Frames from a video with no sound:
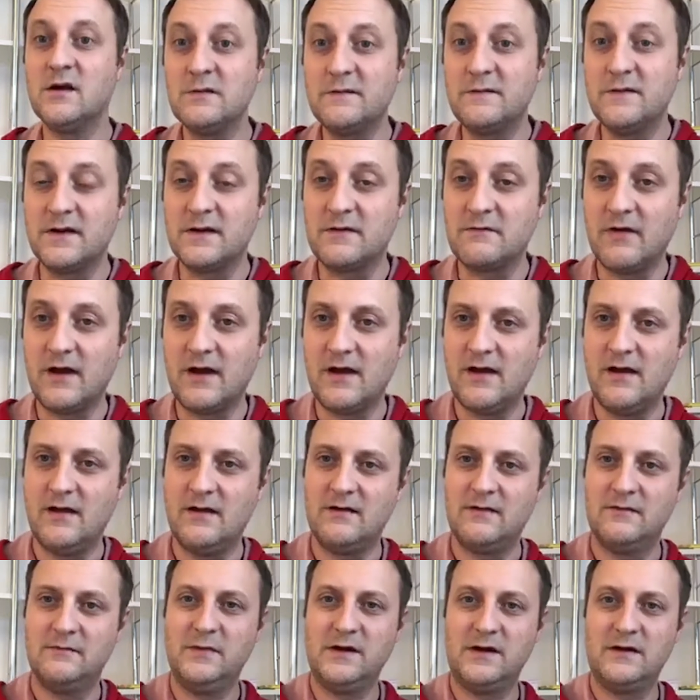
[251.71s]
in conflict right
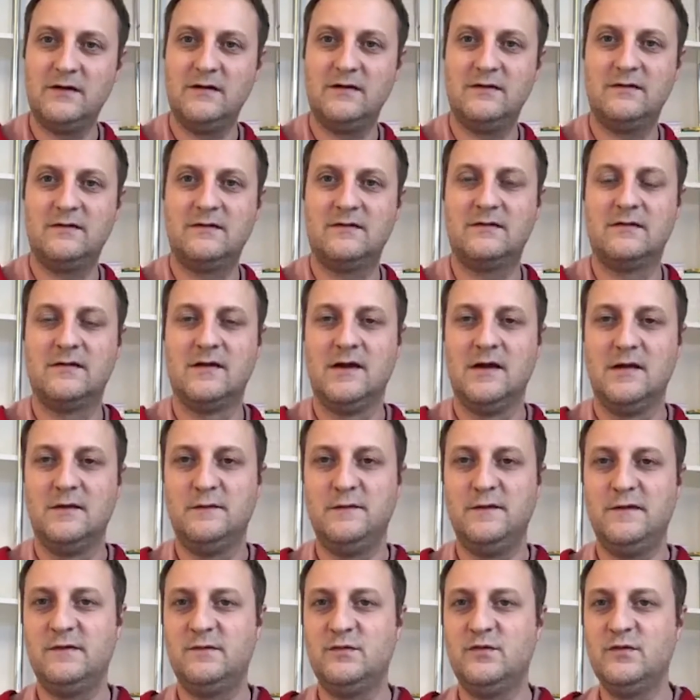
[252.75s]
now because
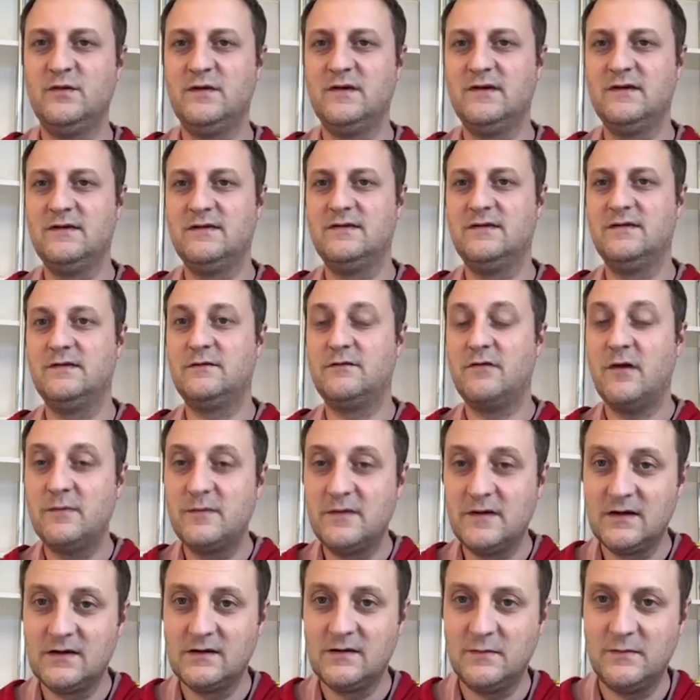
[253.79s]
Facebook is
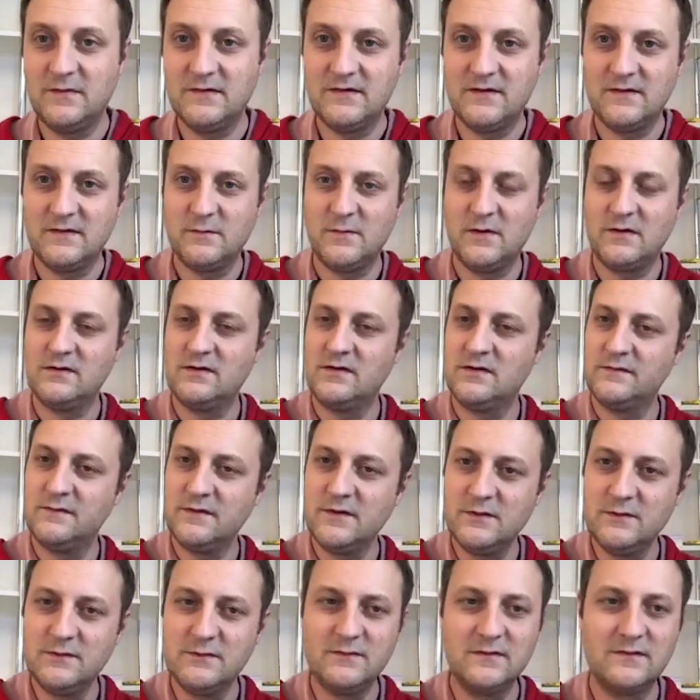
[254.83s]
disrupting the business
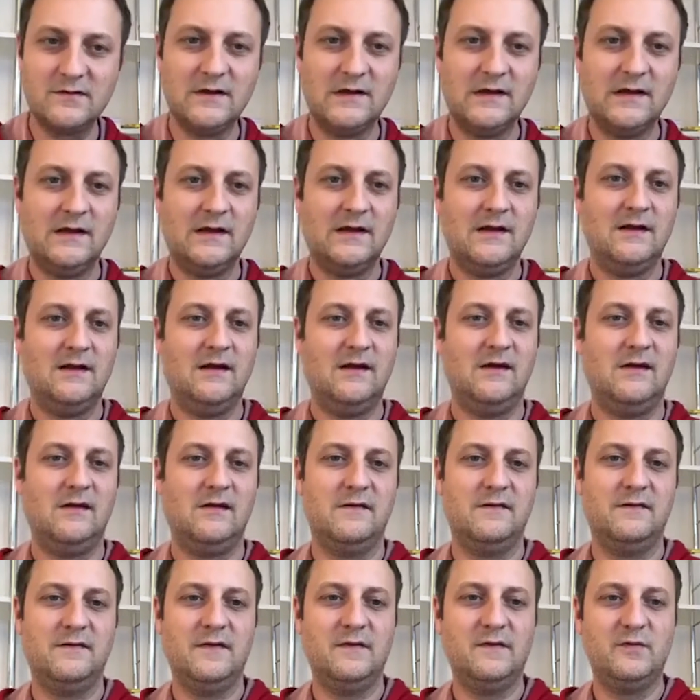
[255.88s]
model of news.
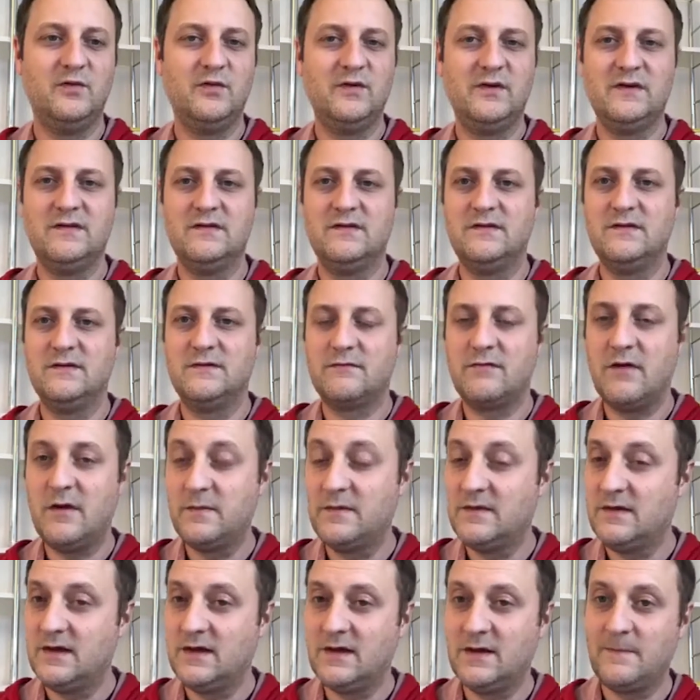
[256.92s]
Facebook is
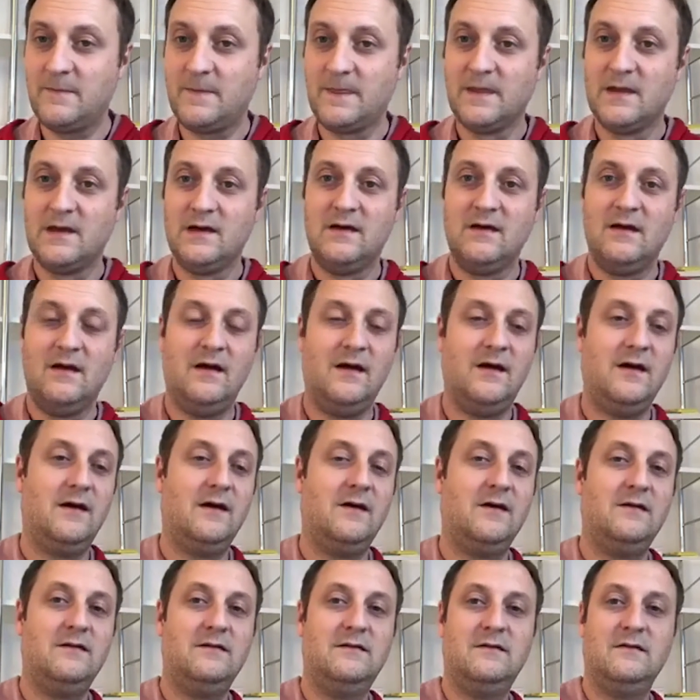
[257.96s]
disrupting
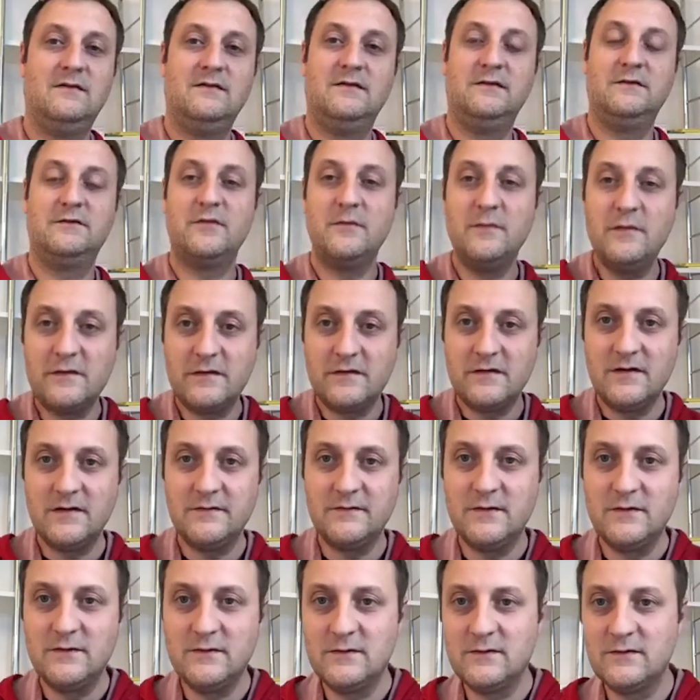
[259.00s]
the
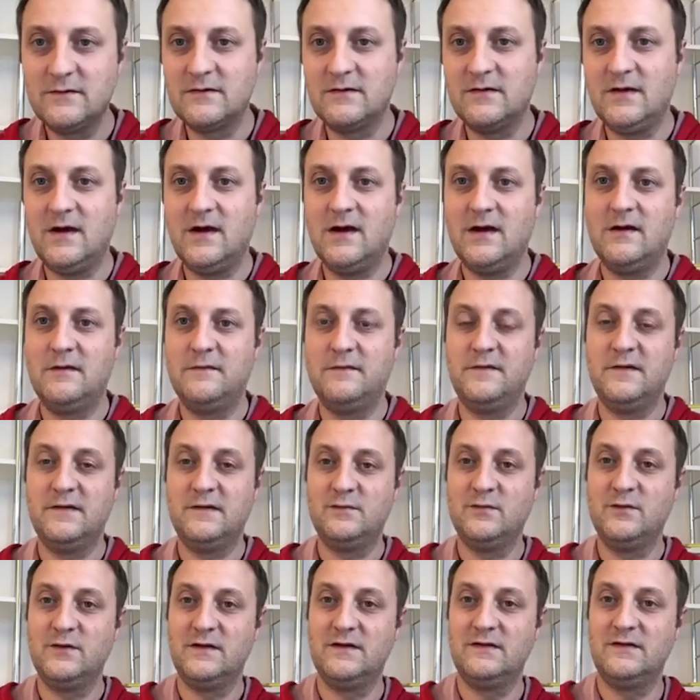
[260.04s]
distribution of news.
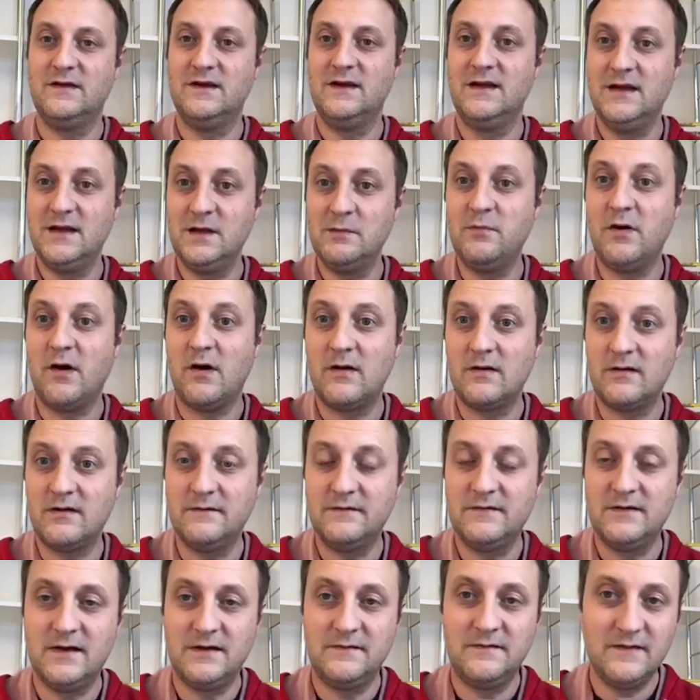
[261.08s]
Facebook is eating
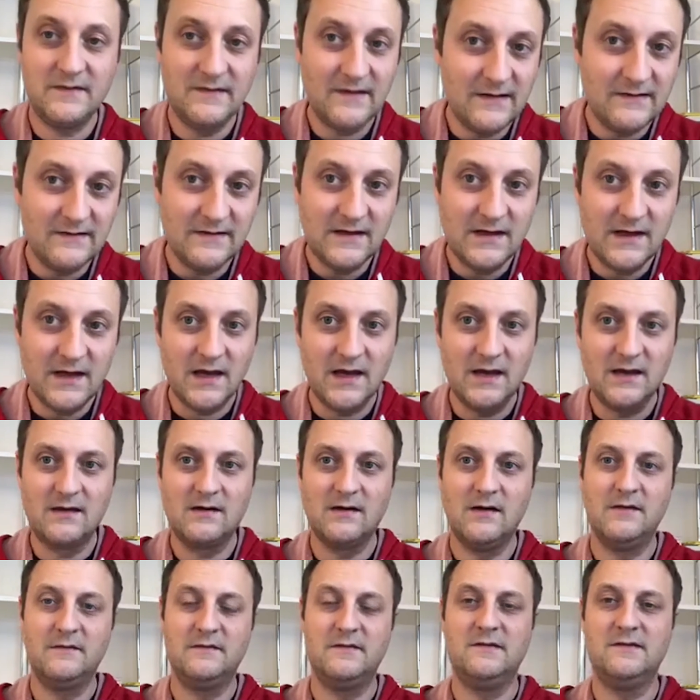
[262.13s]
part of the advertising
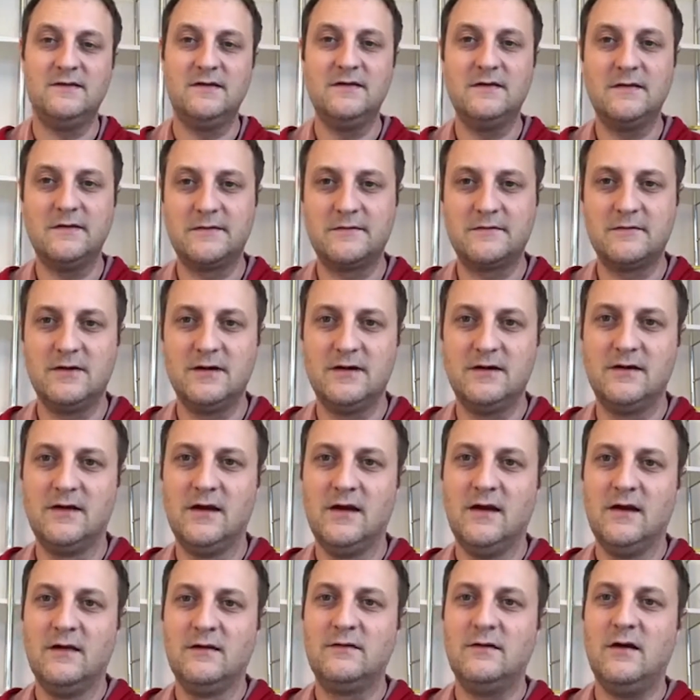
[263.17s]
cake of this
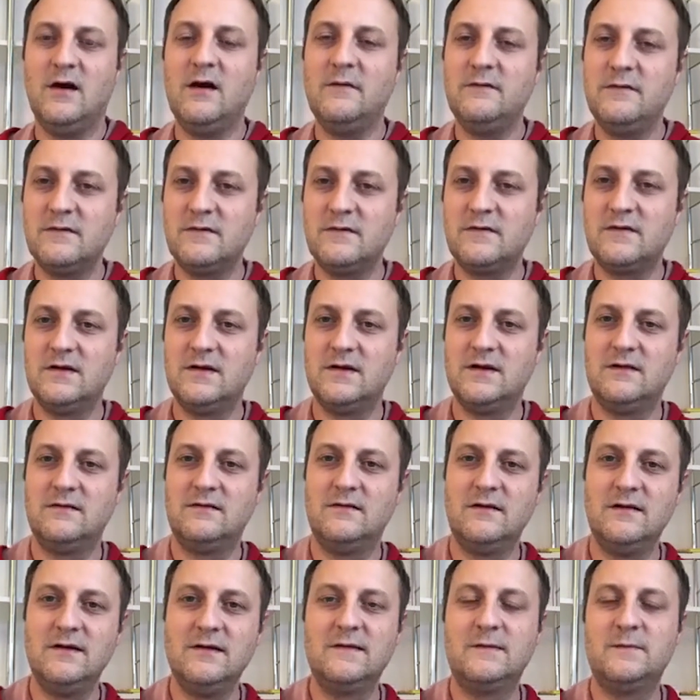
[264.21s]
industry. So
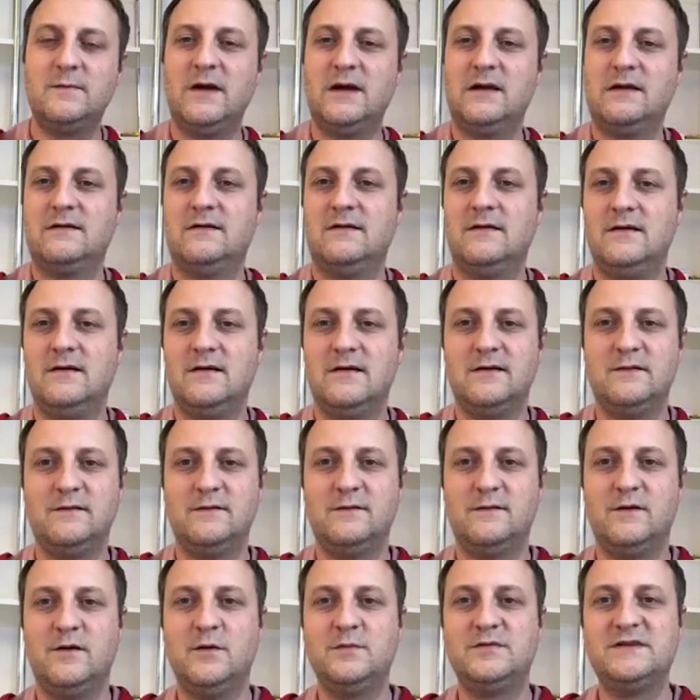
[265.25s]
obviously, don't expect a lot
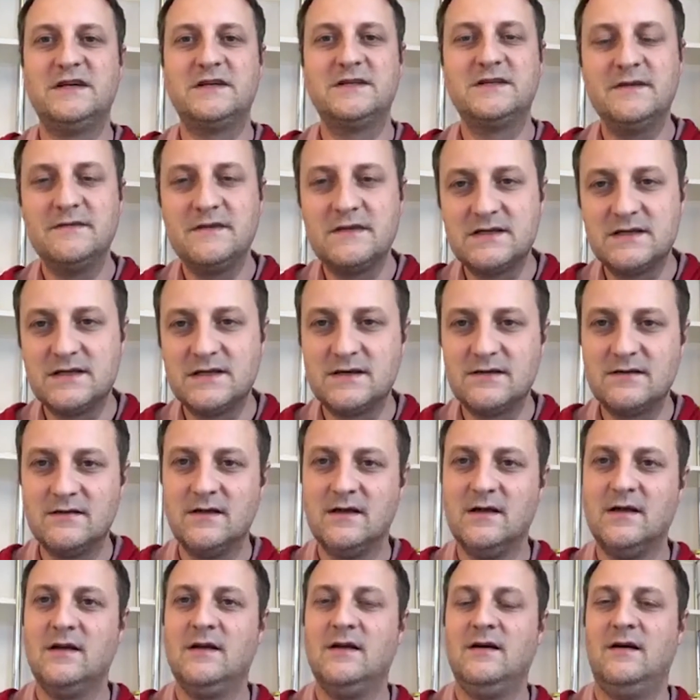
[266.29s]
of
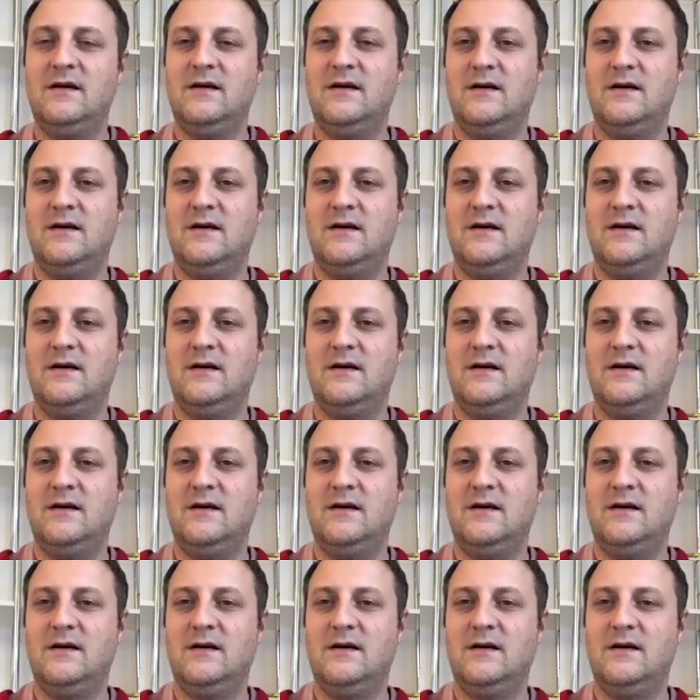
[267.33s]
objectivity